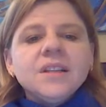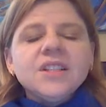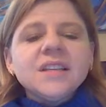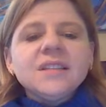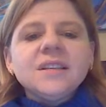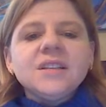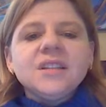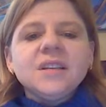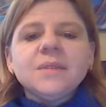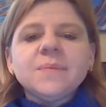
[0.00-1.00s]
Just as
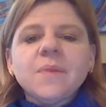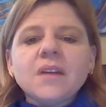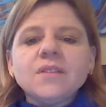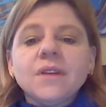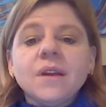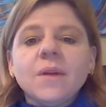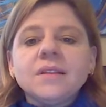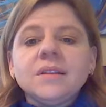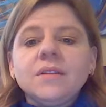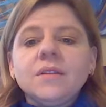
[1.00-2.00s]
she was pondering what
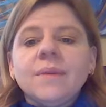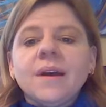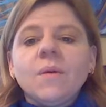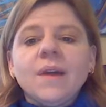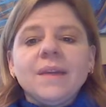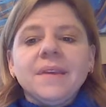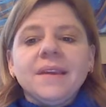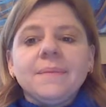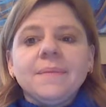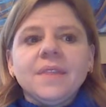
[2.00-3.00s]
to do about
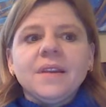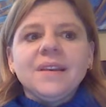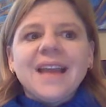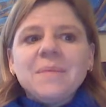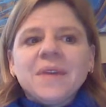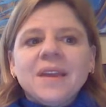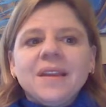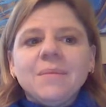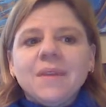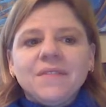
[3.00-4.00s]
wiping, the napkin
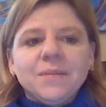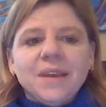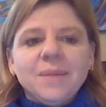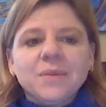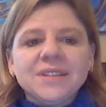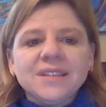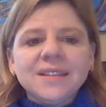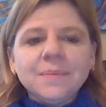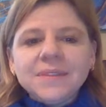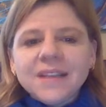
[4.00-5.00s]
and muffin paper
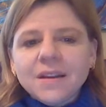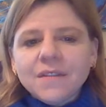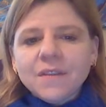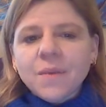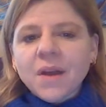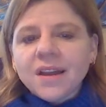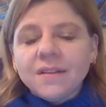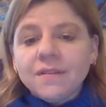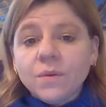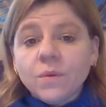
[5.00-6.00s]
slipped out of the pocket
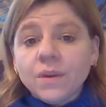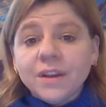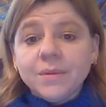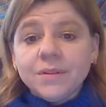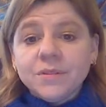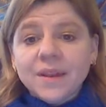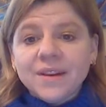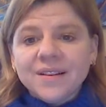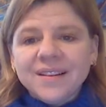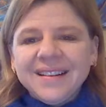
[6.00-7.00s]
of the royal blue
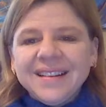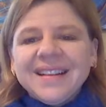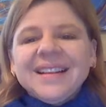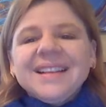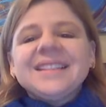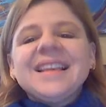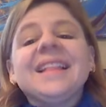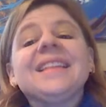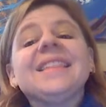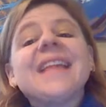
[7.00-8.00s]
sweater.
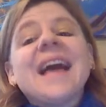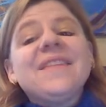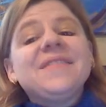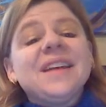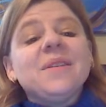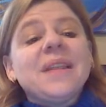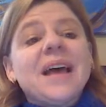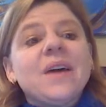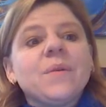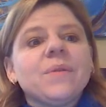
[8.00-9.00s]
Sally laughed out
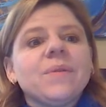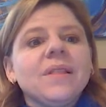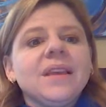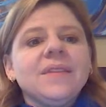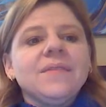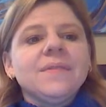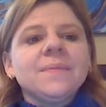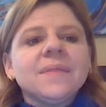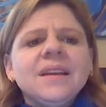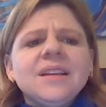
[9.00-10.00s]
loud with relief.
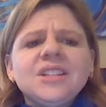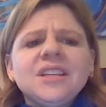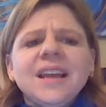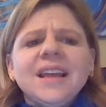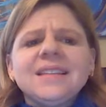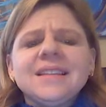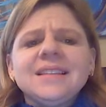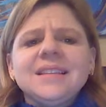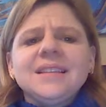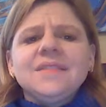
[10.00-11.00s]
She had
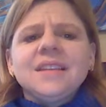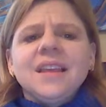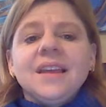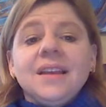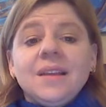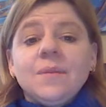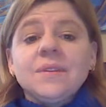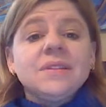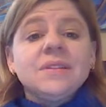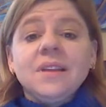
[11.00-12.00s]
sensitive skin and
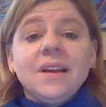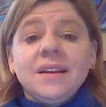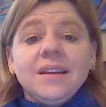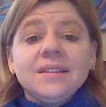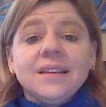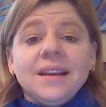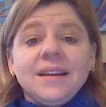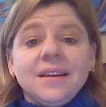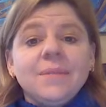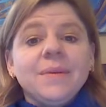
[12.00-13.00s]
was not
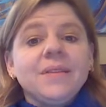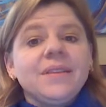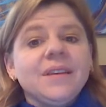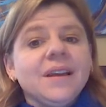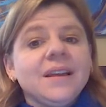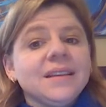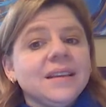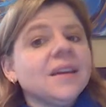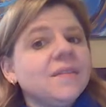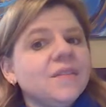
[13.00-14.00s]
excited about the
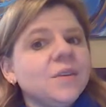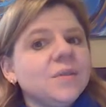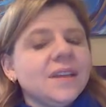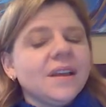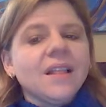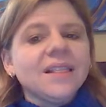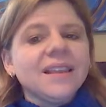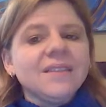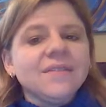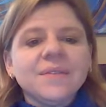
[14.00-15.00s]
idea of using a
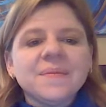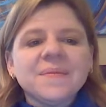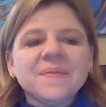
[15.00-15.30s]
leaf.